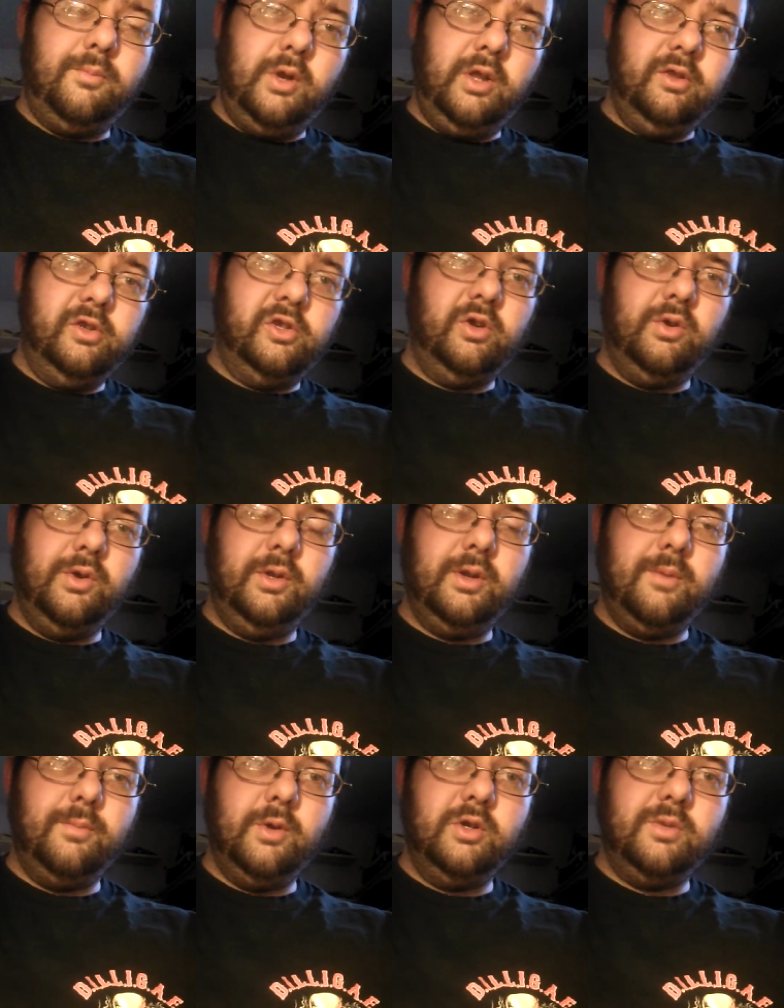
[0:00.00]
putting the serial
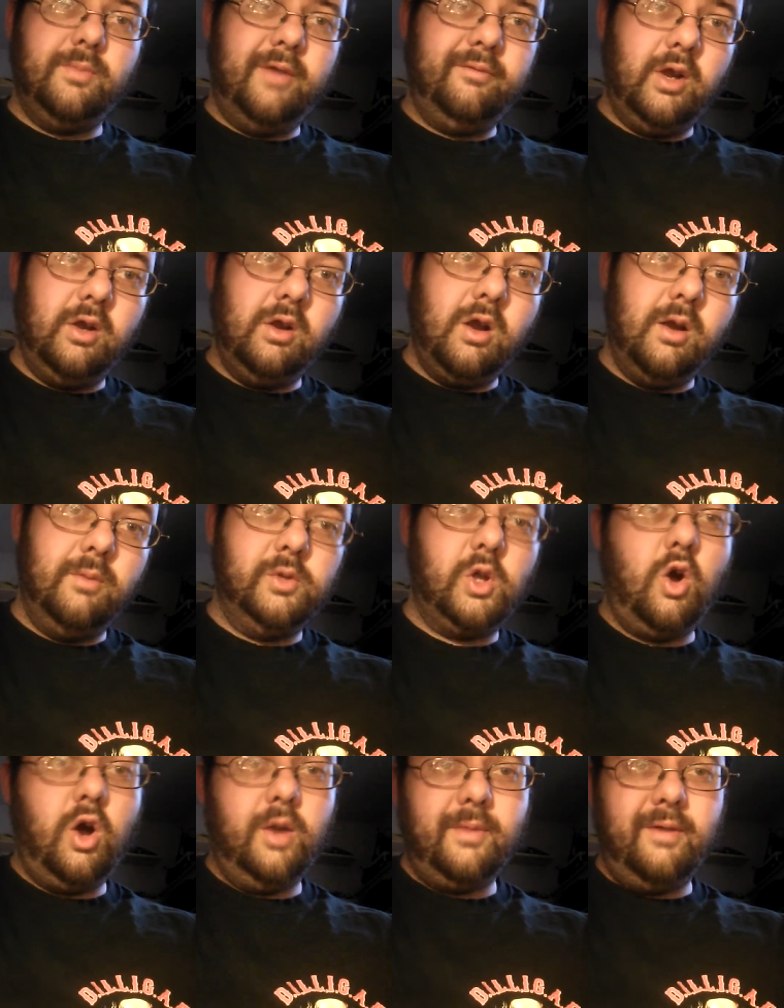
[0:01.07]
number to my firearms
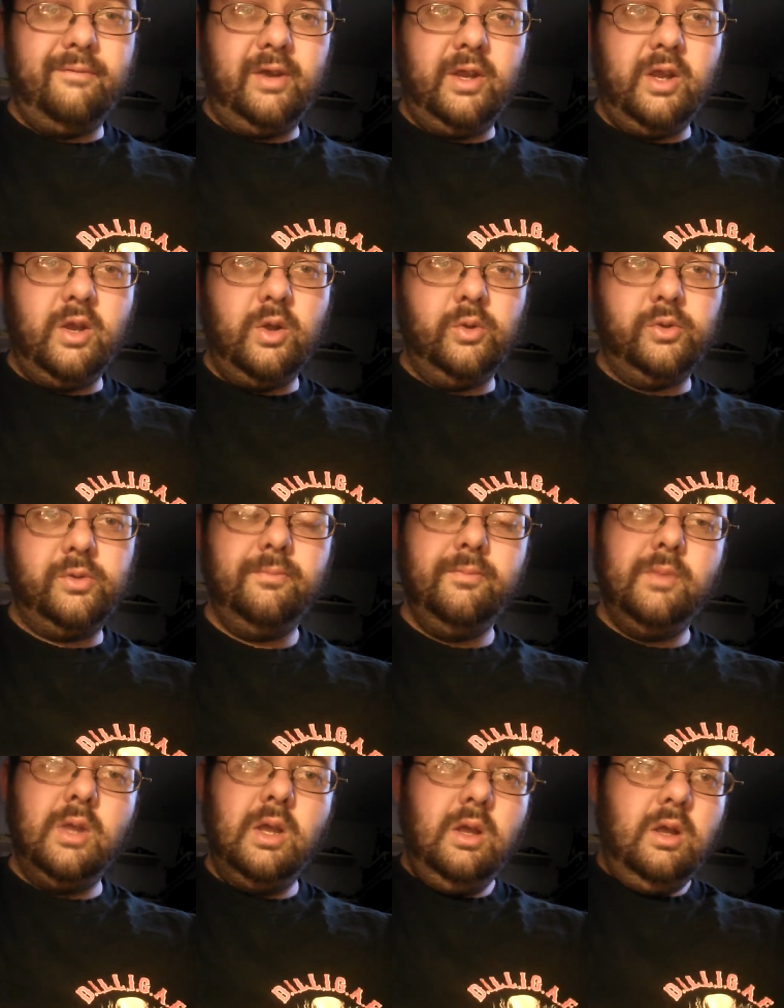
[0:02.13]
on my videos,
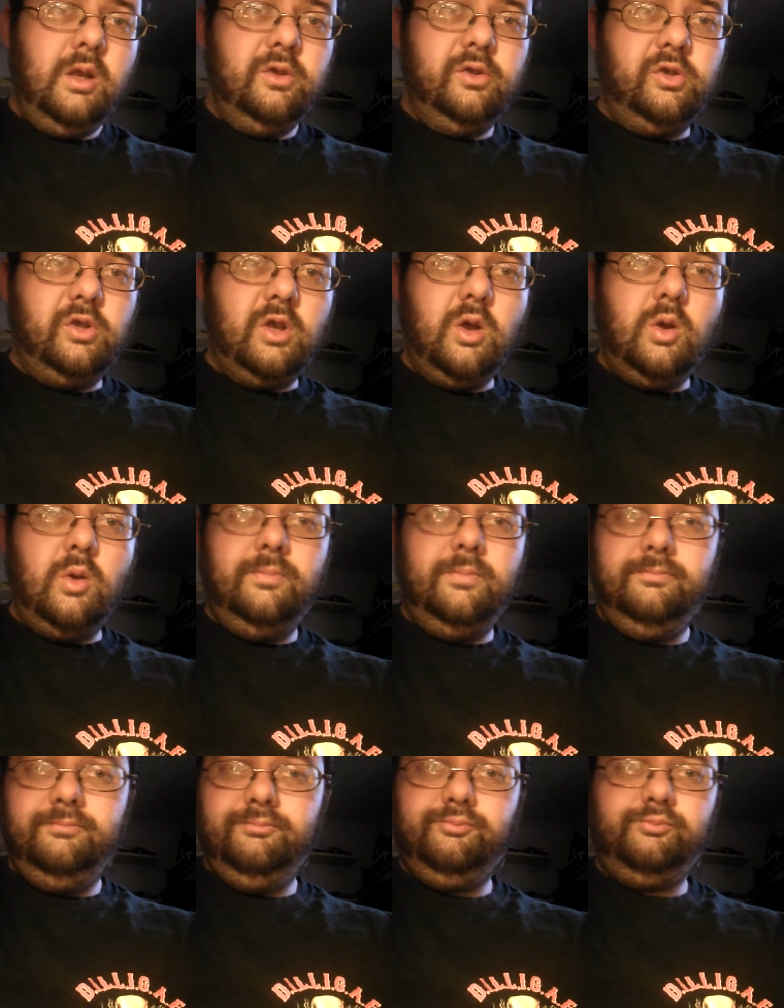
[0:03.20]
so
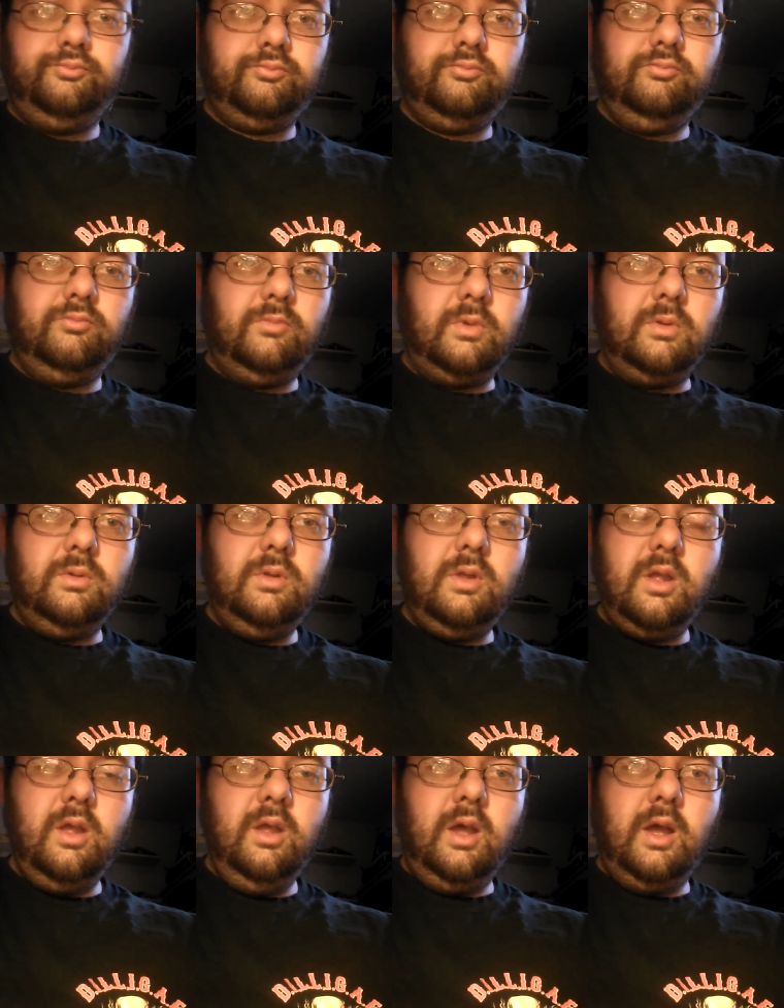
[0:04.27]

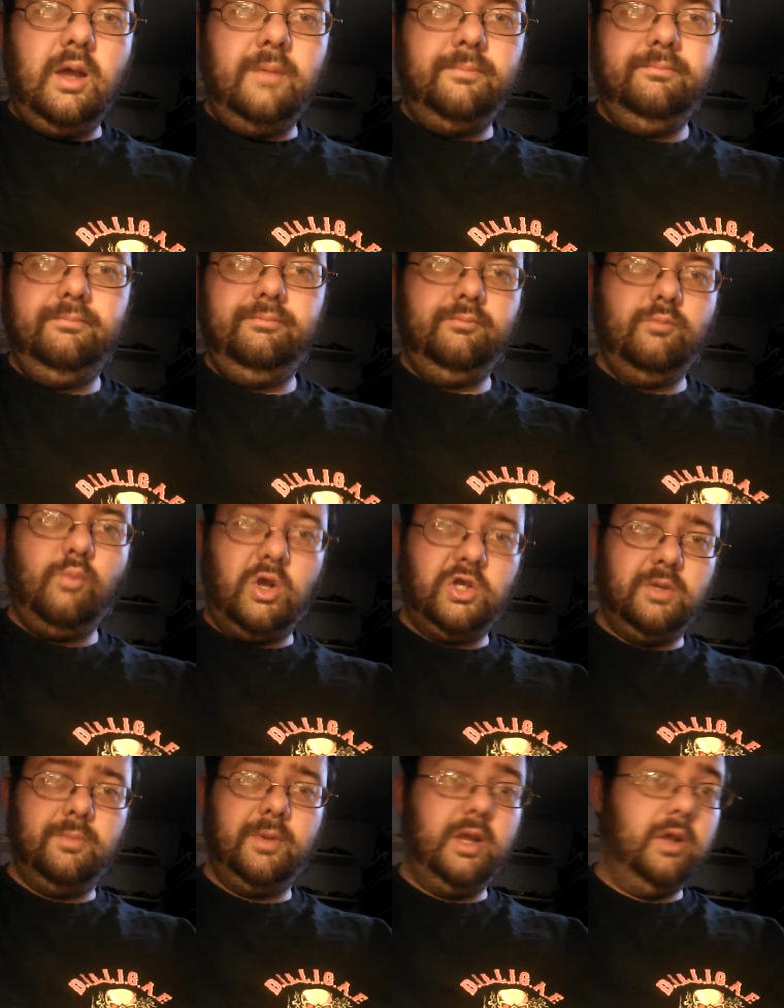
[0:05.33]
uh, watch
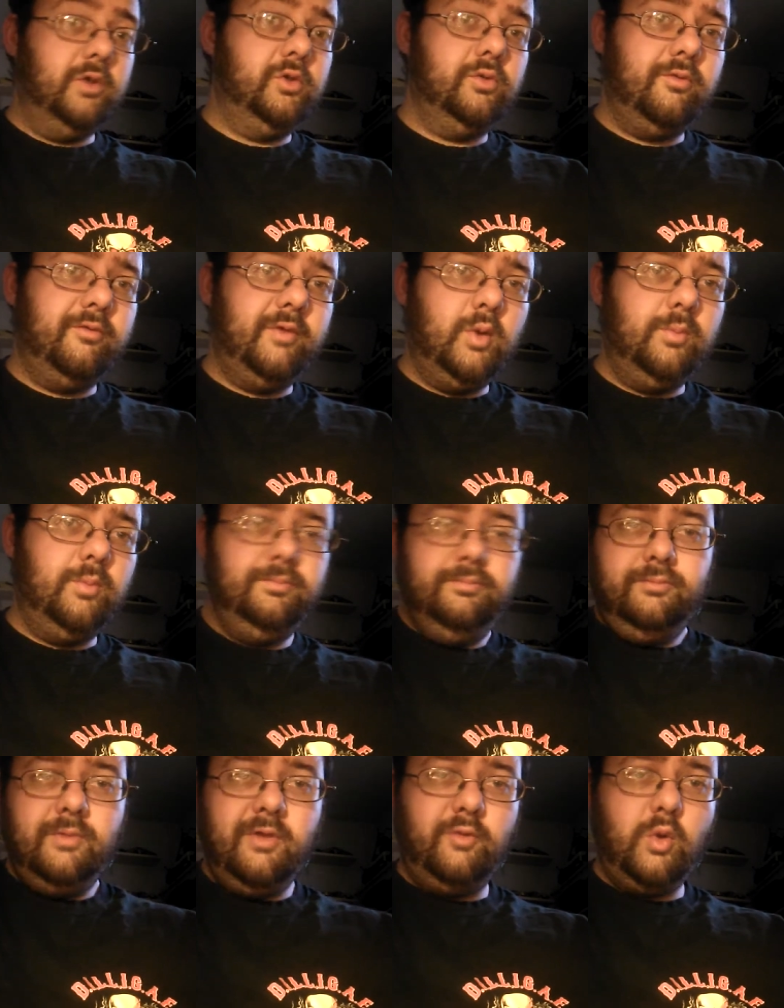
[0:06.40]
somebody else's review
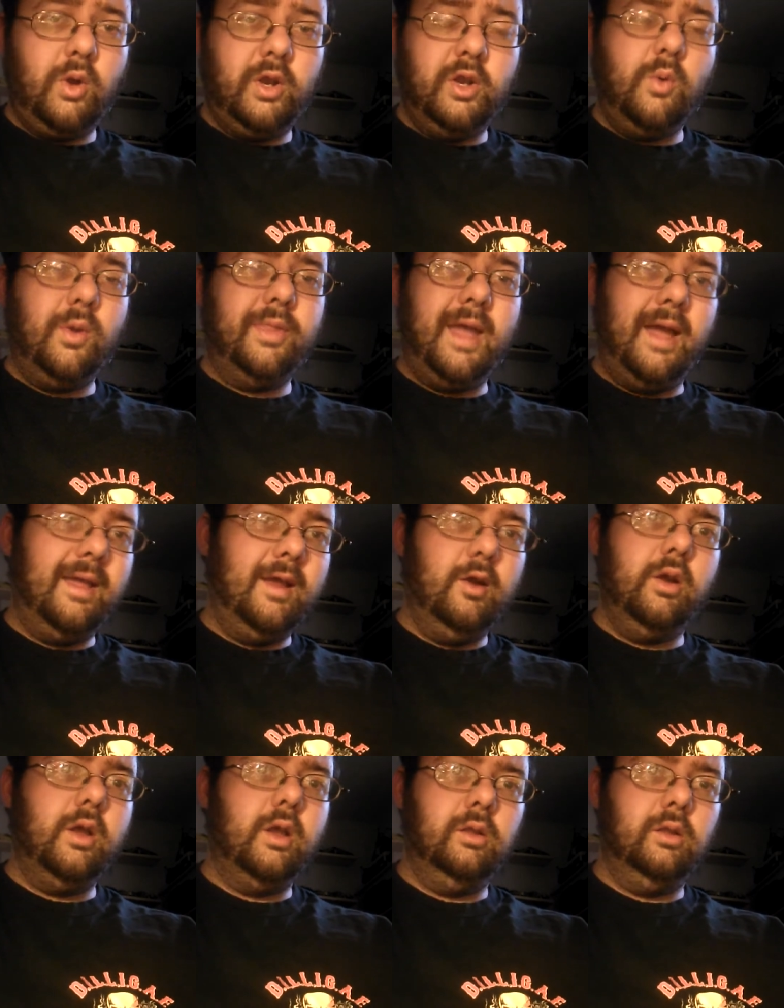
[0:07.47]
if you want to know what that
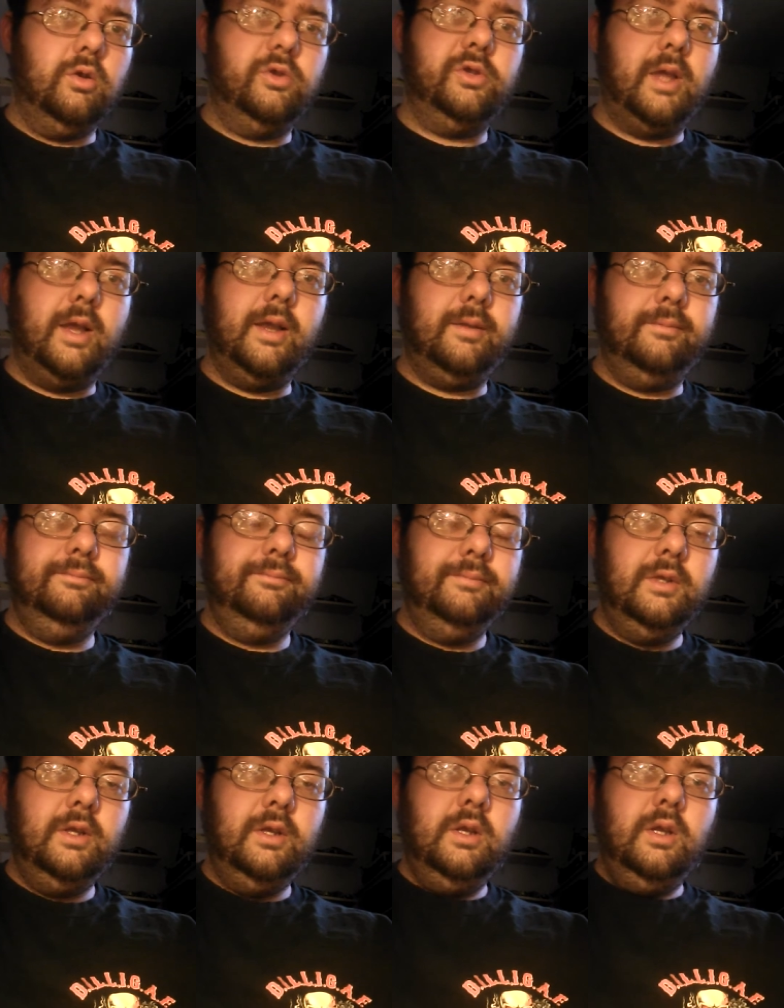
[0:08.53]
area looks like.
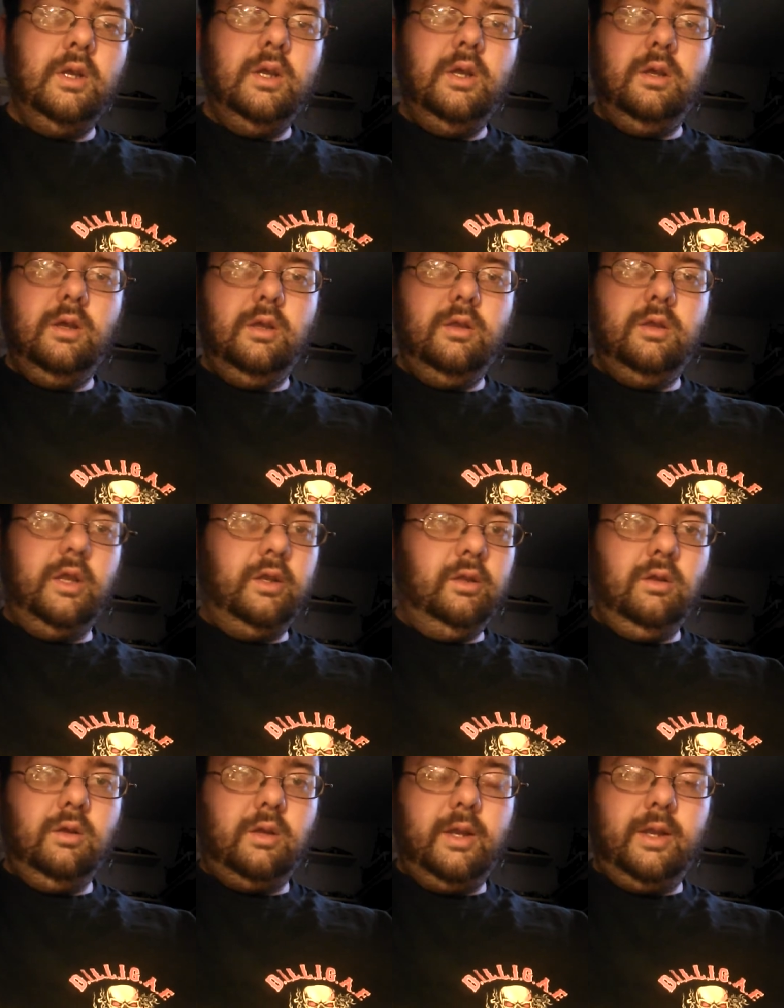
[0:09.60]
Doesn't
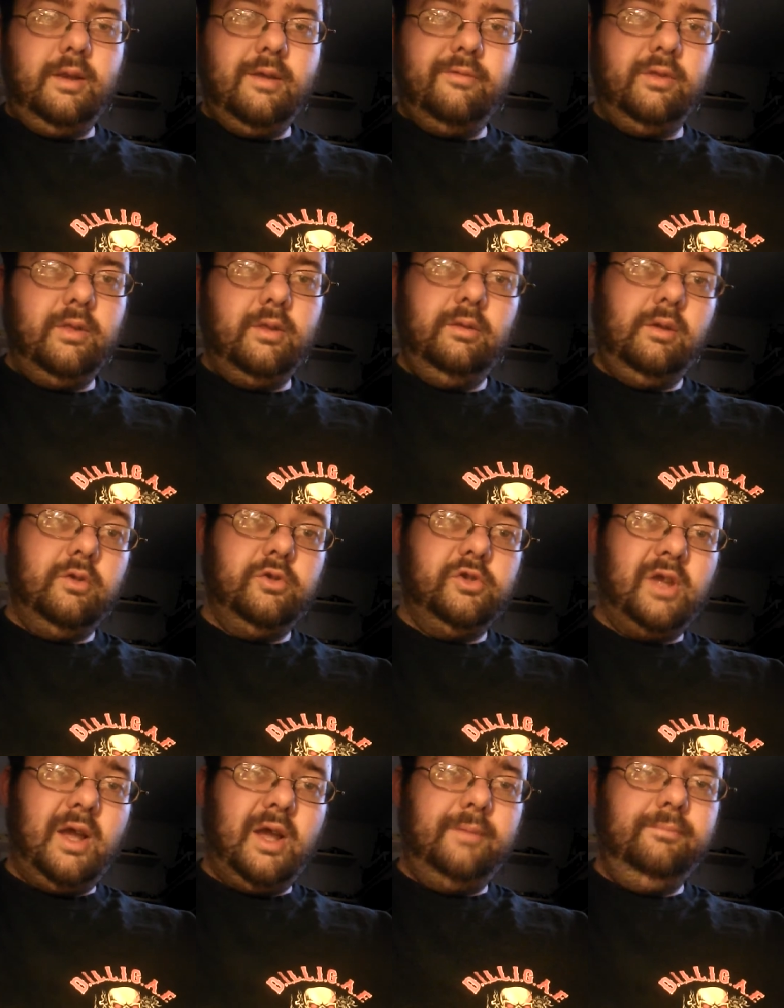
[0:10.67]
look any different than the other
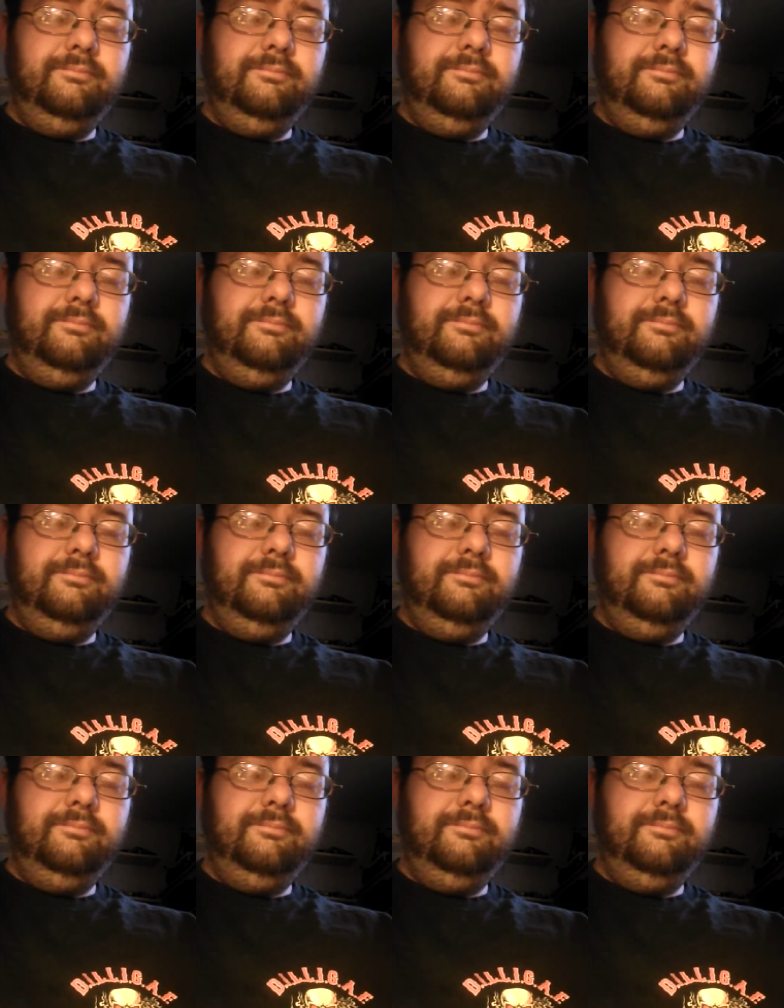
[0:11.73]
side.